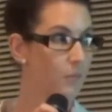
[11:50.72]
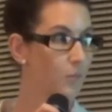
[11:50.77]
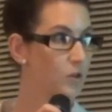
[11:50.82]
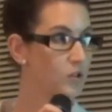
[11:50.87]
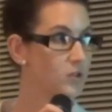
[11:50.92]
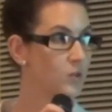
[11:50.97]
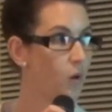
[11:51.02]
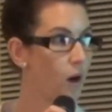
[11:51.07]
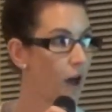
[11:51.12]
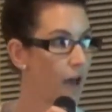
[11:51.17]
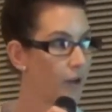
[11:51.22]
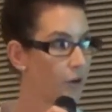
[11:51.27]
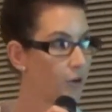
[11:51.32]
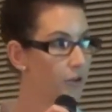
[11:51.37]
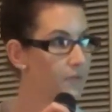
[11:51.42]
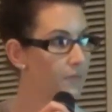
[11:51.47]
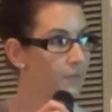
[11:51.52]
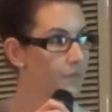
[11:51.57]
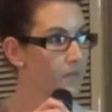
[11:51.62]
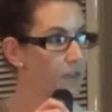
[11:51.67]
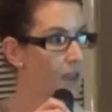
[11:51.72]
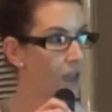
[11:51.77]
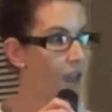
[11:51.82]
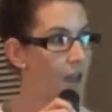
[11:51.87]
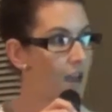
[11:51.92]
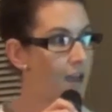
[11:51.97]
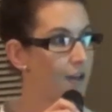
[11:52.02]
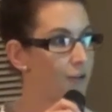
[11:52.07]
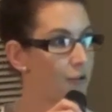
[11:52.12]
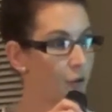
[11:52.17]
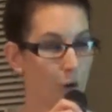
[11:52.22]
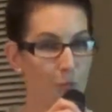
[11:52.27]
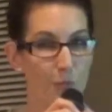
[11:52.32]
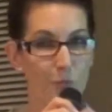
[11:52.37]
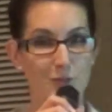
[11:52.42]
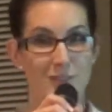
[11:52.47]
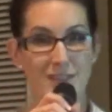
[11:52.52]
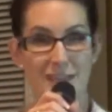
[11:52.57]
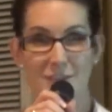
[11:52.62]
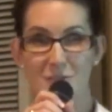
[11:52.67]
was quite good. No
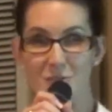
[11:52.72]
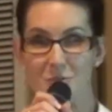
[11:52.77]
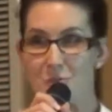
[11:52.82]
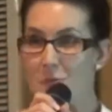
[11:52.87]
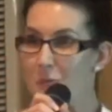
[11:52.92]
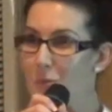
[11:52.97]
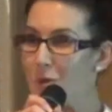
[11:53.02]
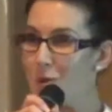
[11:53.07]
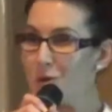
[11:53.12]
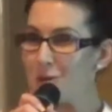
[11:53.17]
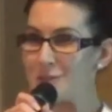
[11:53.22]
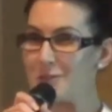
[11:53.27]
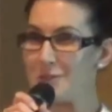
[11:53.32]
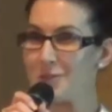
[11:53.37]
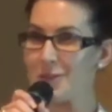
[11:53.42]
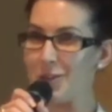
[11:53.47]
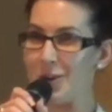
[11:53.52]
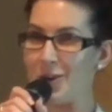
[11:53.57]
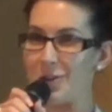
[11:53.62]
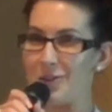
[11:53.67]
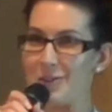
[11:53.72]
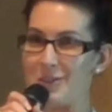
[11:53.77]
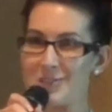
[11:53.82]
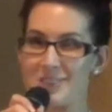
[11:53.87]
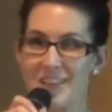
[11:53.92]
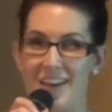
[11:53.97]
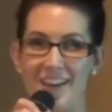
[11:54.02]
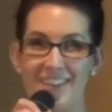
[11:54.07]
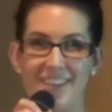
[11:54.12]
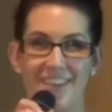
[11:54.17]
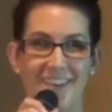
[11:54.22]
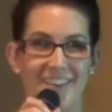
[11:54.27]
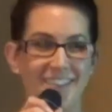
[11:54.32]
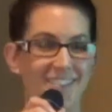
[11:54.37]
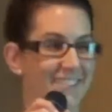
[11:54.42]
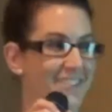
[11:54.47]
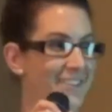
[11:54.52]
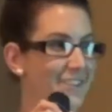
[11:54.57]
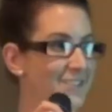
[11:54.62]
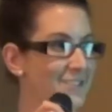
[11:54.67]
more session reports for those
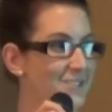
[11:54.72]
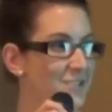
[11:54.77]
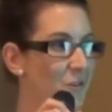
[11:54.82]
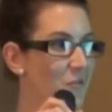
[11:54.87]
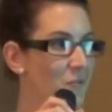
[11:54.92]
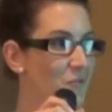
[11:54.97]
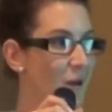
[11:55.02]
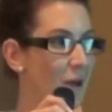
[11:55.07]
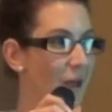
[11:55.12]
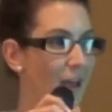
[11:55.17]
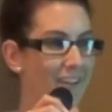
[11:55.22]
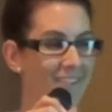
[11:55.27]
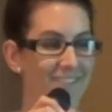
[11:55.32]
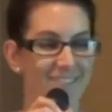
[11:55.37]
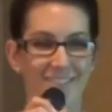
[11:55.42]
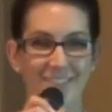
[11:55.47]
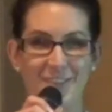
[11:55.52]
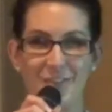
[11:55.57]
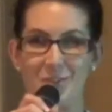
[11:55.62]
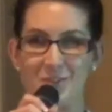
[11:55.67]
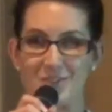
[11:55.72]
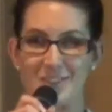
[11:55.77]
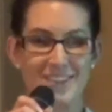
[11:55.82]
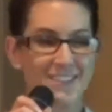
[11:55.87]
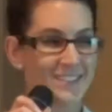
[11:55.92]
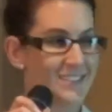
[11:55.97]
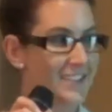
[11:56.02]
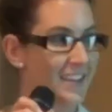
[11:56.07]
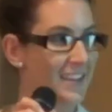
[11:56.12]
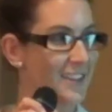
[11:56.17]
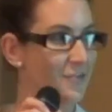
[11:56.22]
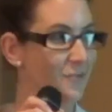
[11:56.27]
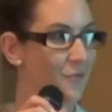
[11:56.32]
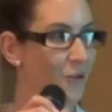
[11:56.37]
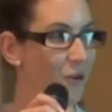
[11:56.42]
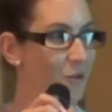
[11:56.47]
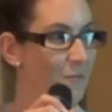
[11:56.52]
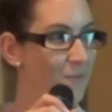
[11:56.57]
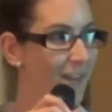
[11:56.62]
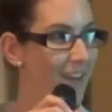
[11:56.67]
other software users in the
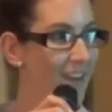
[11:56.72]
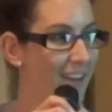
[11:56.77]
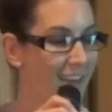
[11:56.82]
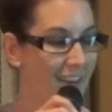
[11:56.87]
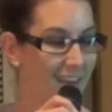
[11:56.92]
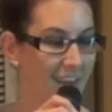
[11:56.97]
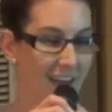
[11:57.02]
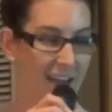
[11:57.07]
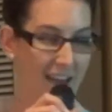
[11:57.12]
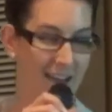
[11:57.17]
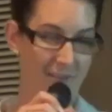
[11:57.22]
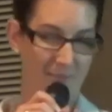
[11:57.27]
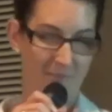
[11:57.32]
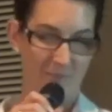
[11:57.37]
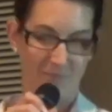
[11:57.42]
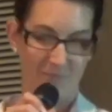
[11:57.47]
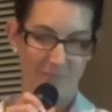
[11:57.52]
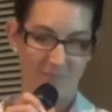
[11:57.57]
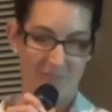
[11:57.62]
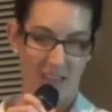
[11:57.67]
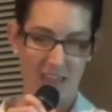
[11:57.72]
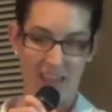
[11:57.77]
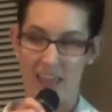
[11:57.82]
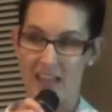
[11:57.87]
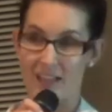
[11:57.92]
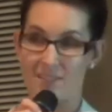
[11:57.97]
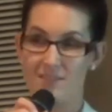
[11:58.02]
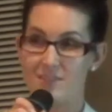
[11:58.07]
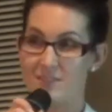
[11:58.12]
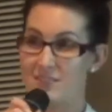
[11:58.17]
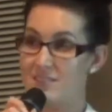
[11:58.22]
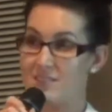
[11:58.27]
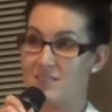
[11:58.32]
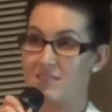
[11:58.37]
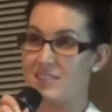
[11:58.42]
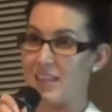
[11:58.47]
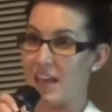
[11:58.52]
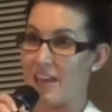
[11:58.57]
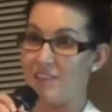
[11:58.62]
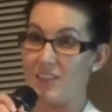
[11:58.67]
room. Again,
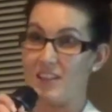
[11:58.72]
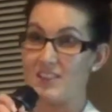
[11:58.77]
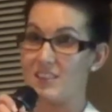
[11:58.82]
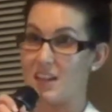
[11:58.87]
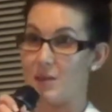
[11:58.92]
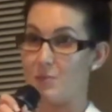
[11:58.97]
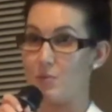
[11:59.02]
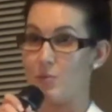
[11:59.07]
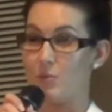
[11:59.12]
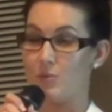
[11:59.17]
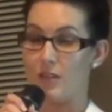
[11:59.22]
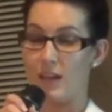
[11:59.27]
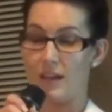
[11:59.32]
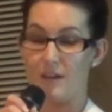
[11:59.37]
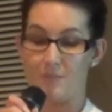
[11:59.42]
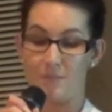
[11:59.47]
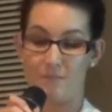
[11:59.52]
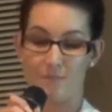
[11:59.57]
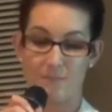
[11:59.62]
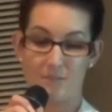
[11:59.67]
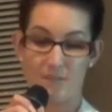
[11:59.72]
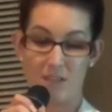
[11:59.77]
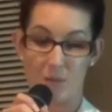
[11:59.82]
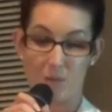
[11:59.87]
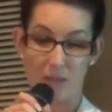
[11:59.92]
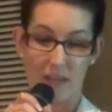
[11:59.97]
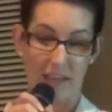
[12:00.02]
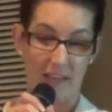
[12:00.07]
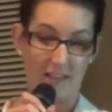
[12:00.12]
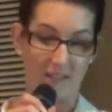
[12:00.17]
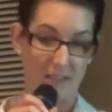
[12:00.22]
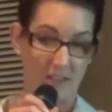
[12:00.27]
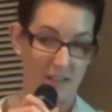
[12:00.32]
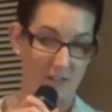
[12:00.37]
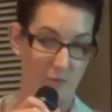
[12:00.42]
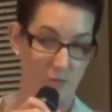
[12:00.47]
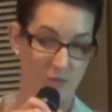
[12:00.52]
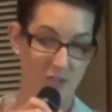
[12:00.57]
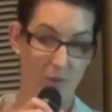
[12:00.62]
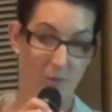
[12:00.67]
saving double handling
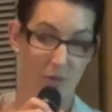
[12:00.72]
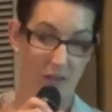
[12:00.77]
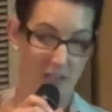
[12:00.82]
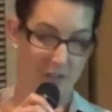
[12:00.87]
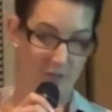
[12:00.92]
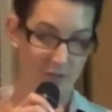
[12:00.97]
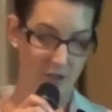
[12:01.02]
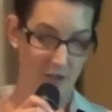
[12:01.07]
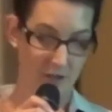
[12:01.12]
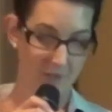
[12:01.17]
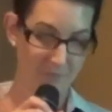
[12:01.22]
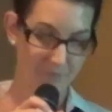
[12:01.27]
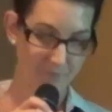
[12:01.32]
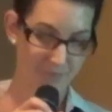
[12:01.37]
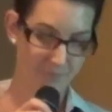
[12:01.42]
or double entry.